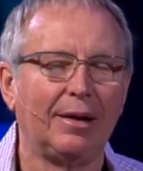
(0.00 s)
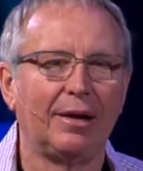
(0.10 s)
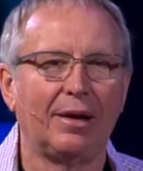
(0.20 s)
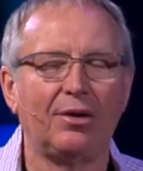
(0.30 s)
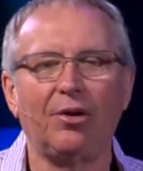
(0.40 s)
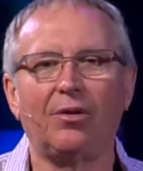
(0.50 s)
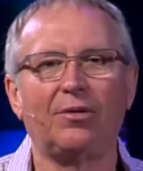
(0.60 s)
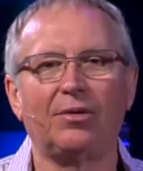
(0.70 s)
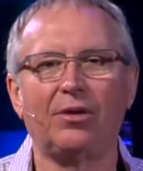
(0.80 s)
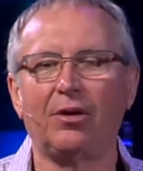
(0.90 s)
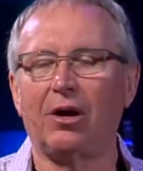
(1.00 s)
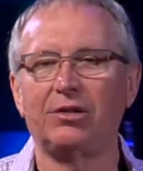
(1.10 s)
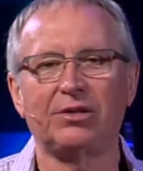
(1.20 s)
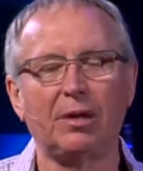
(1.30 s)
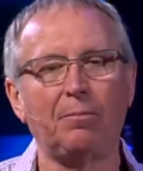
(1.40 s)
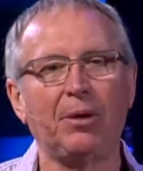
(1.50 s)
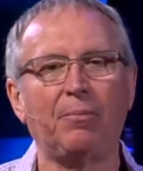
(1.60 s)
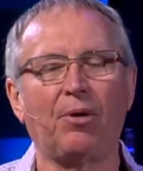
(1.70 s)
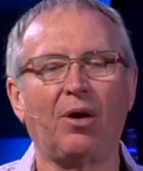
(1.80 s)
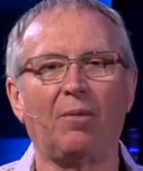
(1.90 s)
You know, there are some
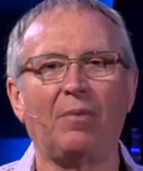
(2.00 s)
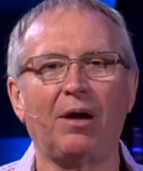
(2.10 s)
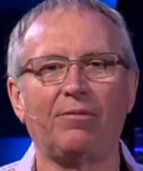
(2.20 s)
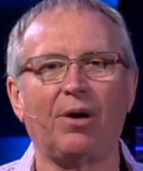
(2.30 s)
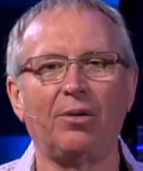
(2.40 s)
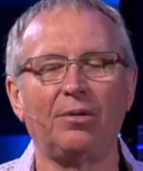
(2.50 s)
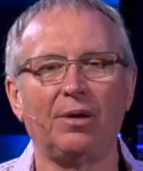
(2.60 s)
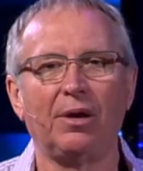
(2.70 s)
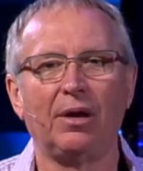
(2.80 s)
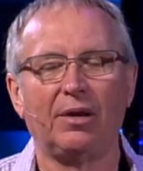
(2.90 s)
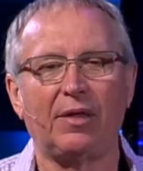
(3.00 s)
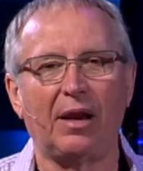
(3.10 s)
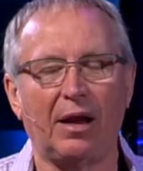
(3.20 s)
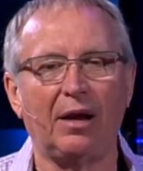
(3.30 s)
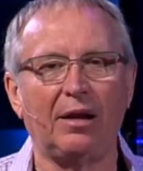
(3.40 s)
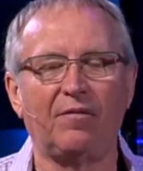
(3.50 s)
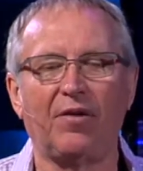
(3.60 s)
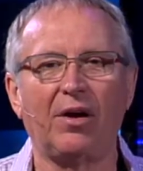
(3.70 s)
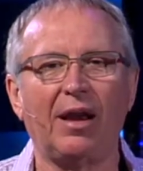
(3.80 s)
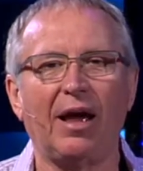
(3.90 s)
people on my road that I live
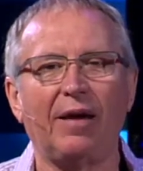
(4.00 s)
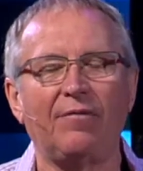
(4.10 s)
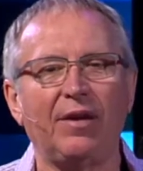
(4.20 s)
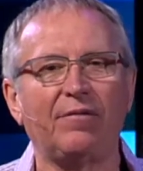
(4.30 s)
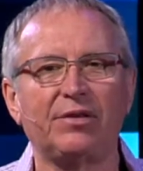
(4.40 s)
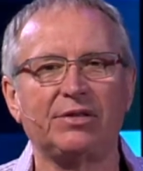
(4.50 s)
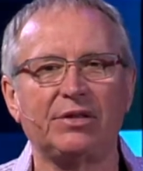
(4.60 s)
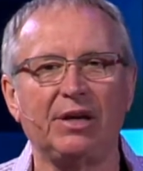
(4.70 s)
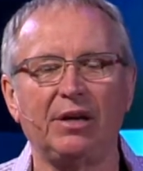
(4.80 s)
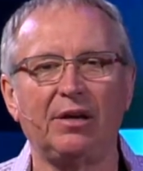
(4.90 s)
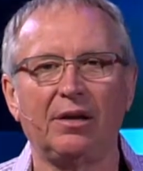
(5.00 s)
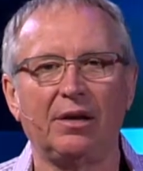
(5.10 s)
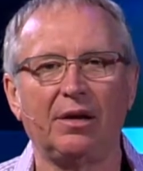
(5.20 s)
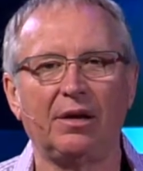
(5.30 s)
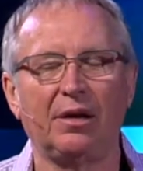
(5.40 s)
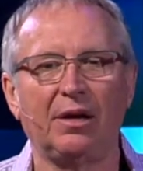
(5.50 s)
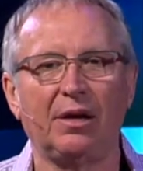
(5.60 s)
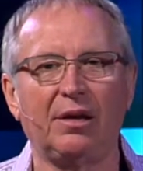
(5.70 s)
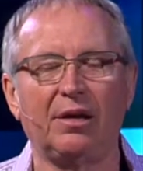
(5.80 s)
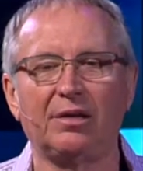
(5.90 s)
on I've never seen
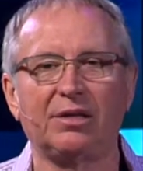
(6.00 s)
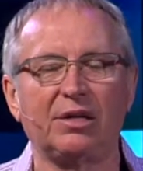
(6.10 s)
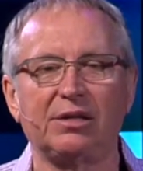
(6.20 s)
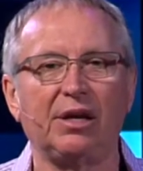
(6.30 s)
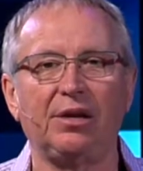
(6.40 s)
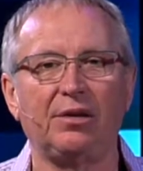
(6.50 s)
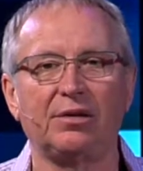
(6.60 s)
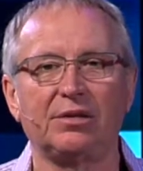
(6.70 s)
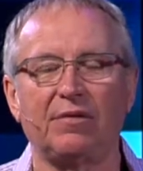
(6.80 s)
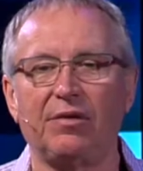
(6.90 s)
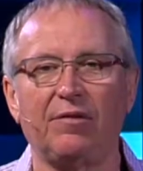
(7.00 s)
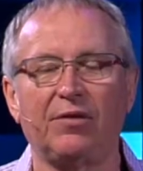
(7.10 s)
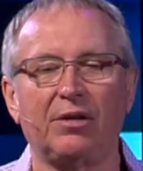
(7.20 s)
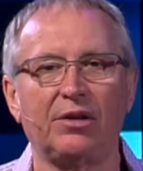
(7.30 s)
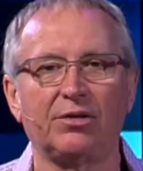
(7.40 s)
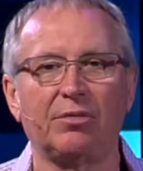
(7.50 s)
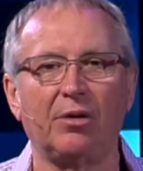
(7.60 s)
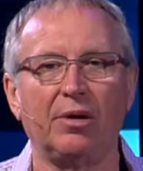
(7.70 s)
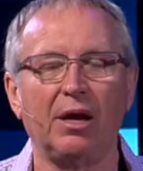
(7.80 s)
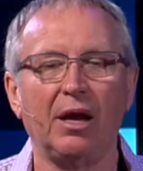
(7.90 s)
in the 16 years I've lived on this
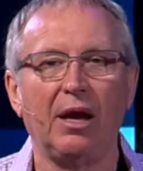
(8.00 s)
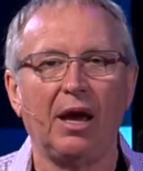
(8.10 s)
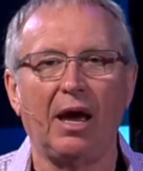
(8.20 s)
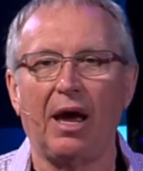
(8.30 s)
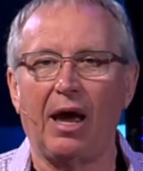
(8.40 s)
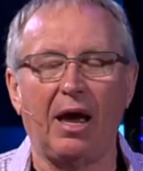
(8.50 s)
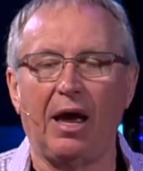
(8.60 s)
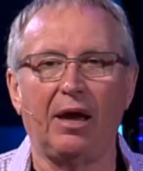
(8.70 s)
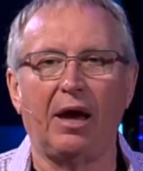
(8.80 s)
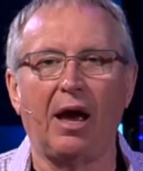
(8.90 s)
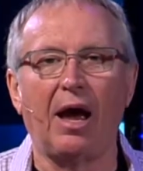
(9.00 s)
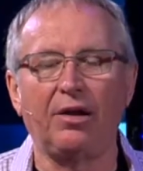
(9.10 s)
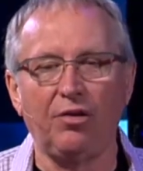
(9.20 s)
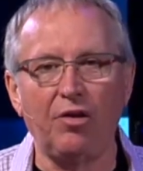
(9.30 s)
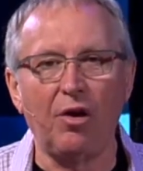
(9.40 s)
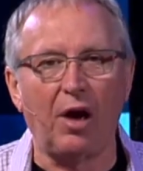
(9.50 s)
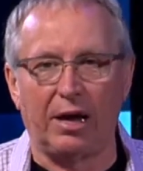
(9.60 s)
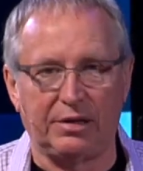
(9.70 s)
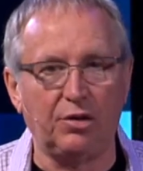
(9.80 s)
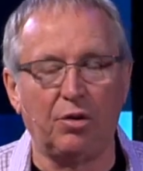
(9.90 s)
road. I
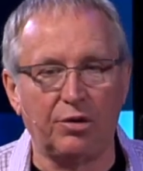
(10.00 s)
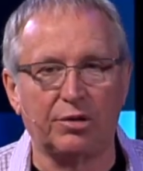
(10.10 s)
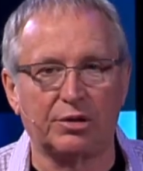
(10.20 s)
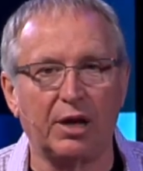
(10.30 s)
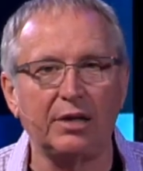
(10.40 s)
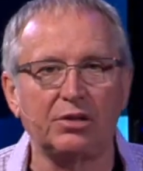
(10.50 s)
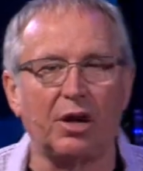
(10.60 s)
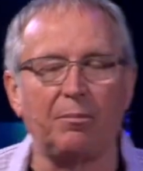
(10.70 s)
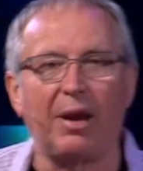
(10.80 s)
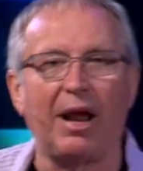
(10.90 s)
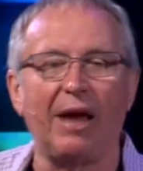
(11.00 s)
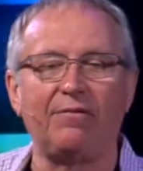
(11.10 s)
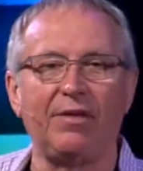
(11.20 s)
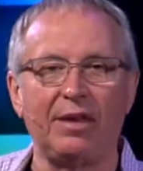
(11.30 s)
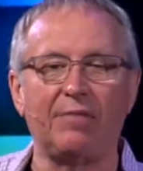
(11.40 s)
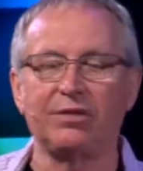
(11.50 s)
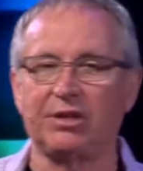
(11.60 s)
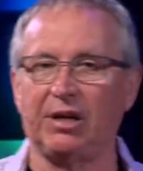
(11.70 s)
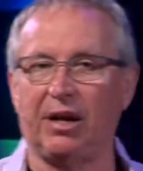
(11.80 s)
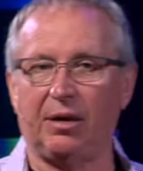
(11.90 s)
know there's lights on, but I've never
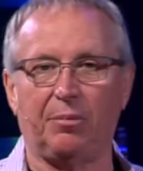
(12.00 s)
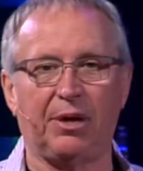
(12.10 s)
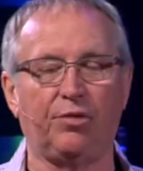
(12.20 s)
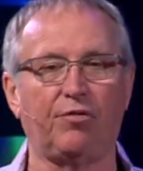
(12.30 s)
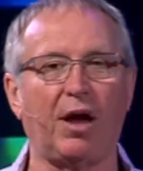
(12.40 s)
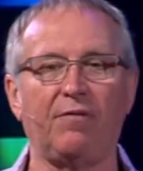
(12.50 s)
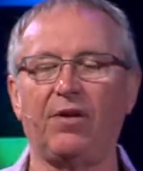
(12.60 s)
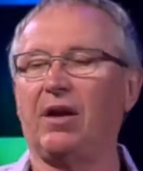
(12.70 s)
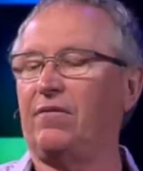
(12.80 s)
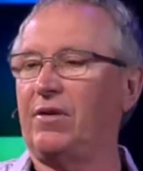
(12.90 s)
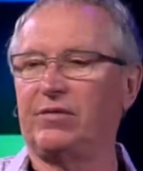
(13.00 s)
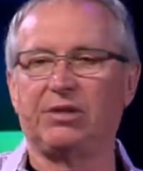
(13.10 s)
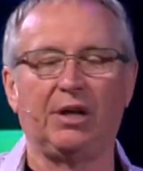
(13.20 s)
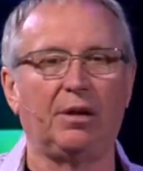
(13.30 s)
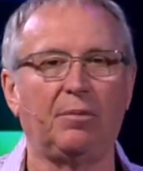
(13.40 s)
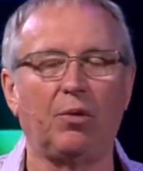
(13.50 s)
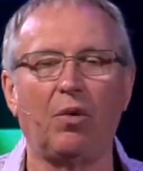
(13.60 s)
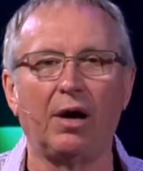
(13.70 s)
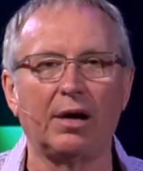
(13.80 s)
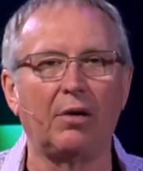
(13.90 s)
seen anybody drive in. I've never seen anybody
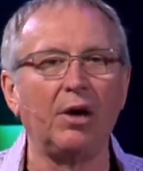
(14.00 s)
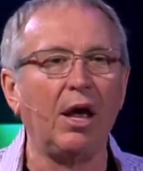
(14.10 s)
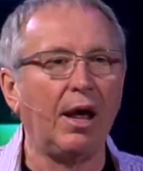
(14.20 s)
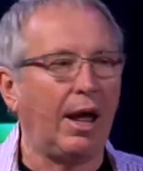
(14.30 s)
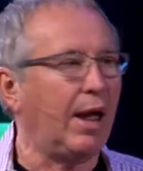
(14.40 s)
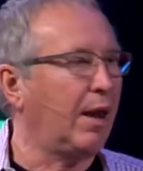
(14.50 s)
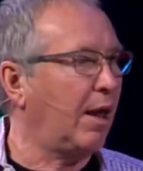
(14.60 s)
walk out. And